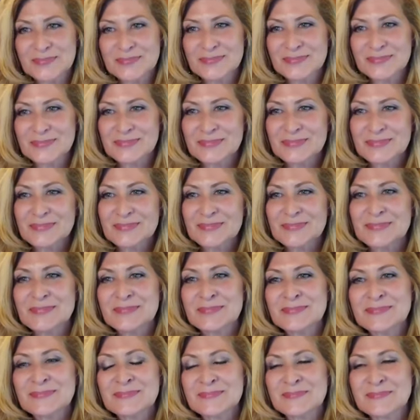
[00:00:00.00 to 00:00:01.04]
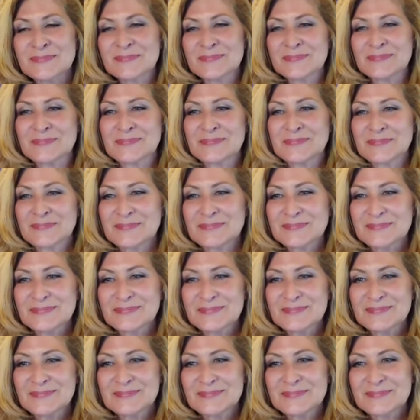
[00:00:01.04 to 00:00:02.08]

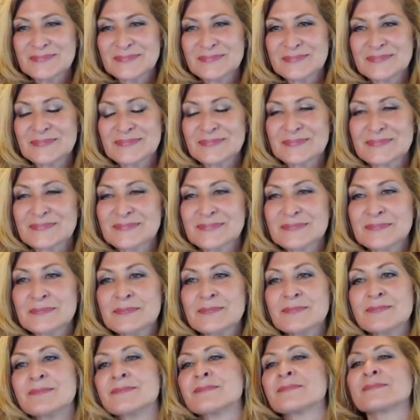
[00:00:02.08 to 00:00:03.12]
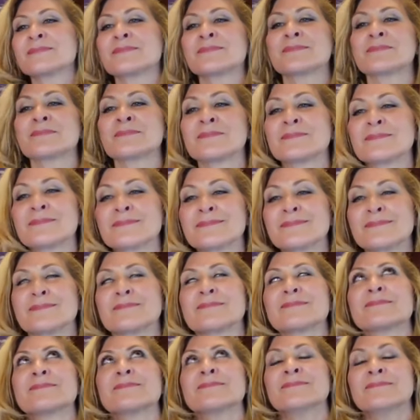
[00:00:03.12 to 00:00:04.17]

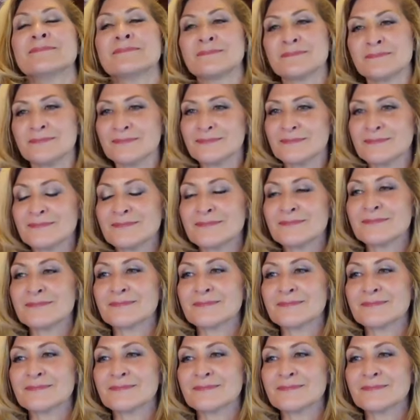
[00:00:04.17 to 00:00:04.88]
This person isn't speaking.